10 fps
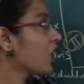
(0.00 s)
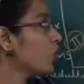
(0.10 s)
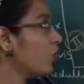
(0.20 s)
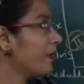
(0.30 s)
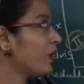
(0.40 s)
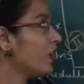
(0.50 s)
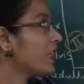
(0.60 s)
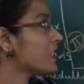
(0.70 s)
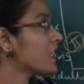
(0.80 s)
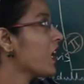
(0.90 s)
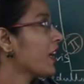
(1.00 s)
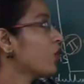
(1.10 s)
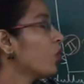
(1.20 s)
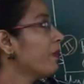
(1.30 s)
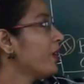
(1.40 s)
glomerulus.
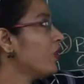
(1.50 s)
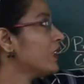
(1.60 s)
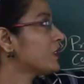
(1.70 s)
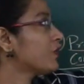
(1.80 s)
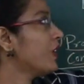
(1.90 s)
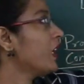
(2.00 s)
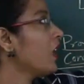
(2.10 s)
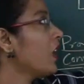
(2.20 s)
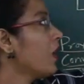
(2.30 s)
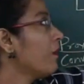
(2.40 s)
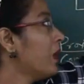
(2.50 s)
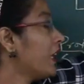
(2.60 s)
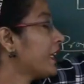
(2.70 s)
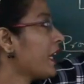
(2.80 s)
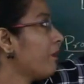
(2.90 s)
Glomerulus will,
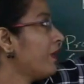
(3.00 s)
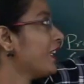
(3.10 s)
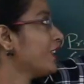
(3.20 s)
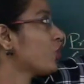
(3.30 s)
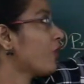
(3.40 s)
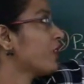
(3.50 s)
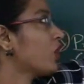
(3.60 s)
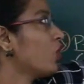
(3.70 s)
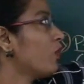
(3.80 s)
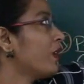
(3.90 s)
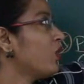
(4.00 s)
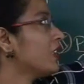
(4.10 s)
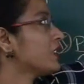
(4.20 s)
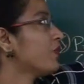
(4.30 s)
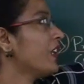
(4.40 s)
blood capillaries of the
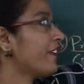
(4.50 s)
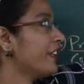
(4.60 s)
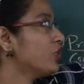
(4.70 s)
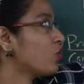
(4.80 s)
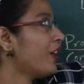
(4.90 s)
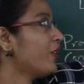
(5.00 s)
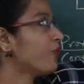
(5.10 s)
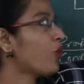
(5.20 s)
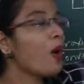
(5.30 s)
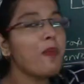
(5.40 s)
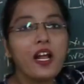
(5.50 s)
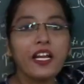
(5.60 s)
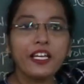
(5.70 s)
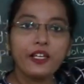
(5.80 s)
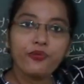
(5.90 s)
glomerulus will rejoin to form
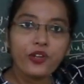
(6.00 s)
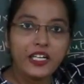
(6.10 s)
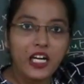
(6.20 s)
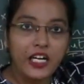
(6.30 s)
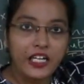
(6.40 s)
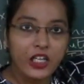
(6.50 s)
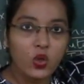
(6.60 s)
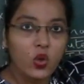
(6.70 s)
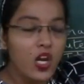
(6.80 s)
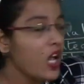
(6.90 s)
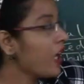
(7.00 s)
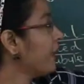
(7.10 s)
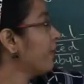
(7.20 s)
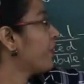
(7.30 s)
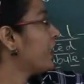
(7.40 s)
efferent arteriole.
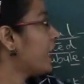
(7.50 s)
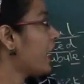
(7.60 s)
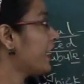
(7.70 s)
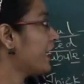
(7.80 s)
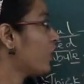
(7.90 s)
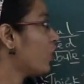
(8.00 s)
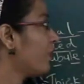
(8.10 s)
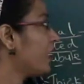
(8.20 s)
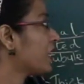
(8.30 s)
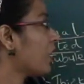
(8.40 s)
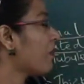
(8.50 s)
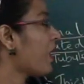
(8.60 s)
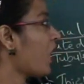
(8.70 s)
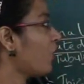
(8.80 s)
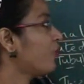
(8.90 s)
Efferent arteriole will come
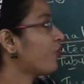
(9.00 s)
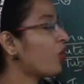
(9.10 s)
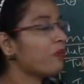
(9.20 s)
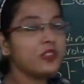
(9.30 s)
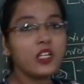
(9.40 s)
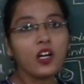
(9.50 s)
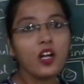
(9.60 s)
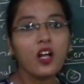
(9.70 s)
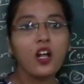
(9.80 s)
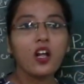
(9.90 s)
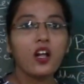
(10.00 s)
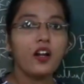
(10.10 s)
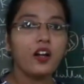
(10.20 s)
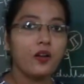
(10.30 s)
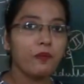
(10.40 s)
out from the
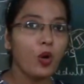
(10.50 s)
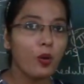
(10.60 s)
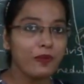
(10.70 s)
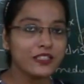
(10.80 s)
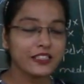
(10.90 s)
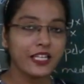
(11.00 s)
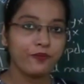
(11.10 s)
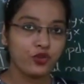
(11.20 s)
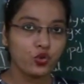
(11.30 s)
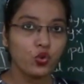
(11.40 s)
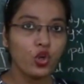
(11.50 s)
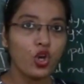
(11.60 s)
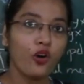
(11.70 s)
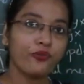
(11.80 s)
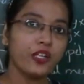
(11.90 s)
Bowman's capsule
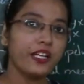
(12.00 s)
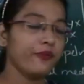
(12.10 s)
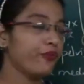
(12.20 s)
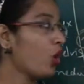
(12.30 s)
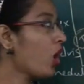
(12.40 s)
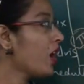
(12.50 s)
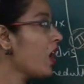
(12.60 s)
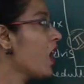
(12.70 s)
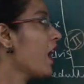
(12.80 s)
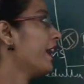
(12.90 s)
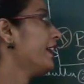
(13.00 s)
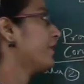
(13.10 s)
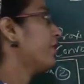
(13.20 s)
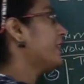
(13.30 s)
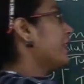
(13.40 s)
of the nephron, and it will